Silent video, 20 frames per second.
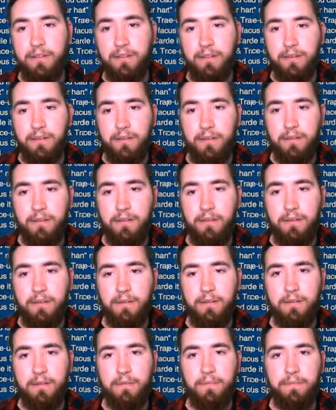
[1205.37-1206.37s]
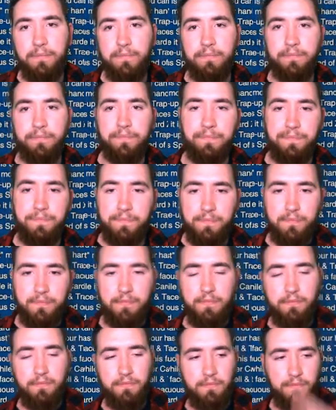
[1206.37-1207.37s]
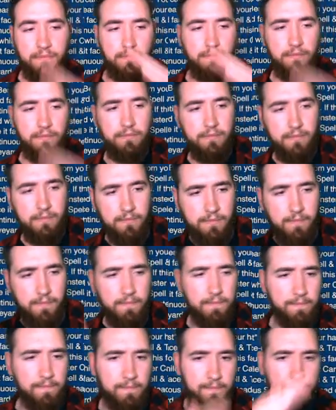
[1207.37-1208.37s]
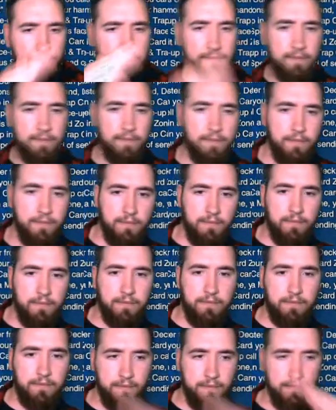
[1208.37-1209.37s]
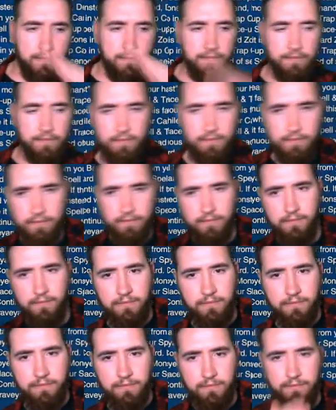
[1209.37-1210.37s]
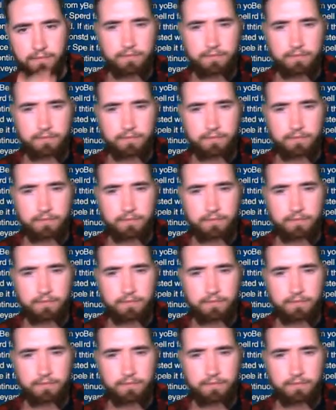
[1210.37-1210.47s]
Nothing is said.